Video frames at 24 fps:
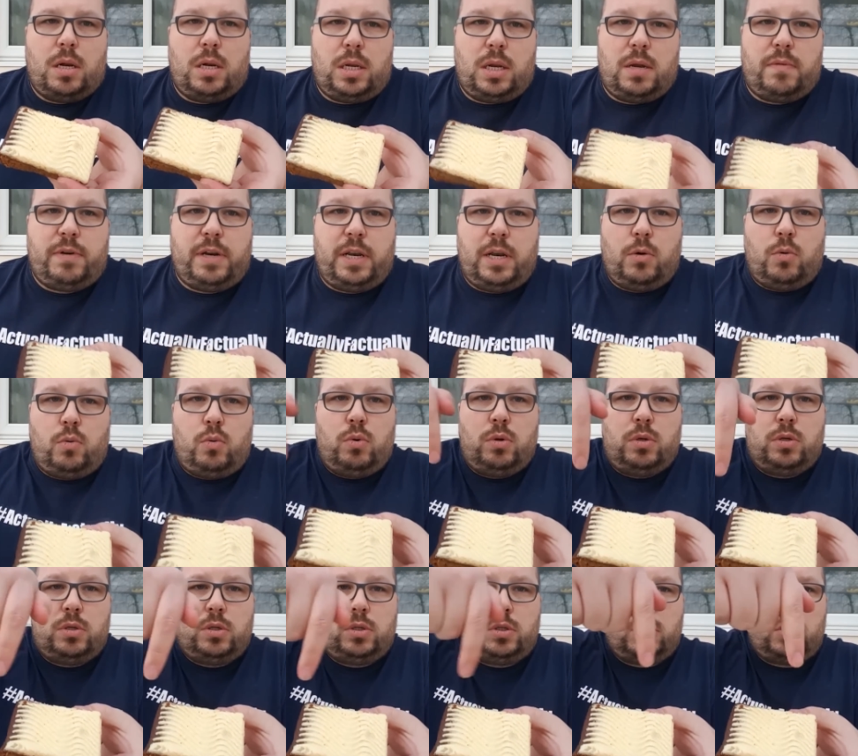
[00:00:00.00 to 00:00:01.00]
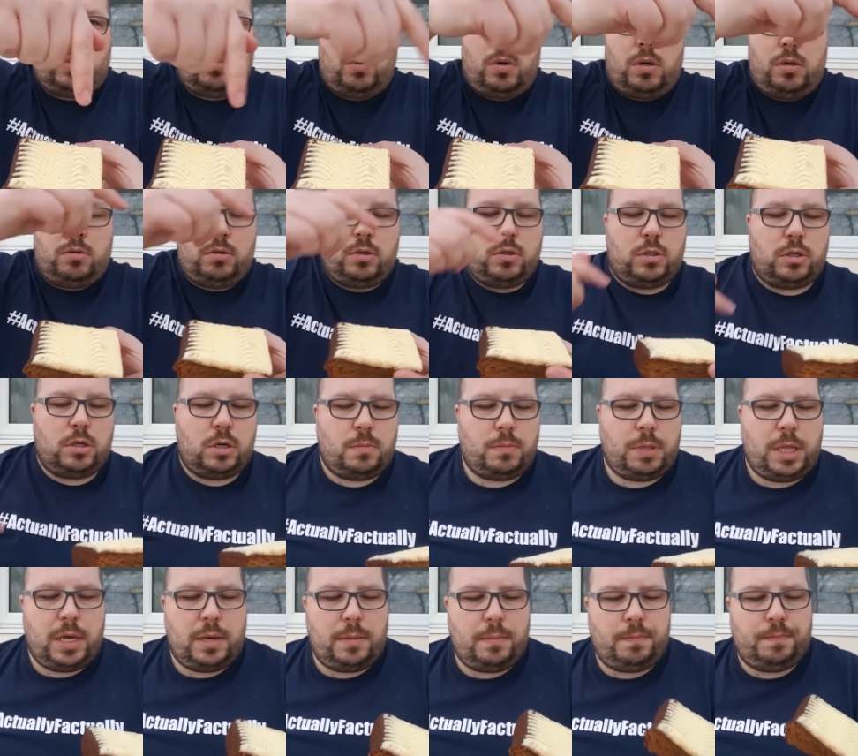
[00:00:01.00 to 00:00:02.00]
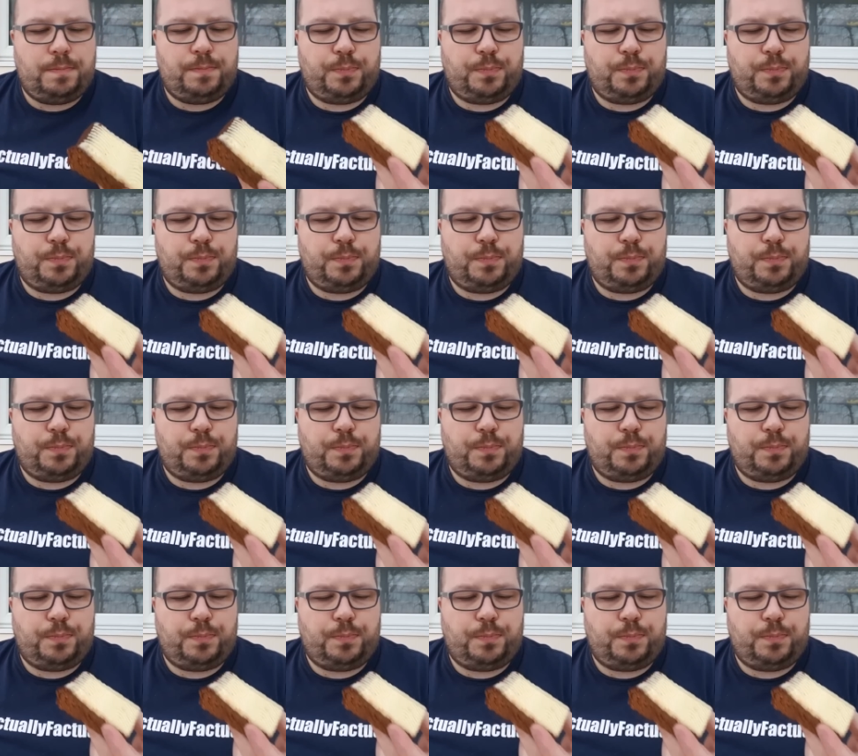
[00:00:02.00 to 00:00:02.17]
Lovely little swirls on top there.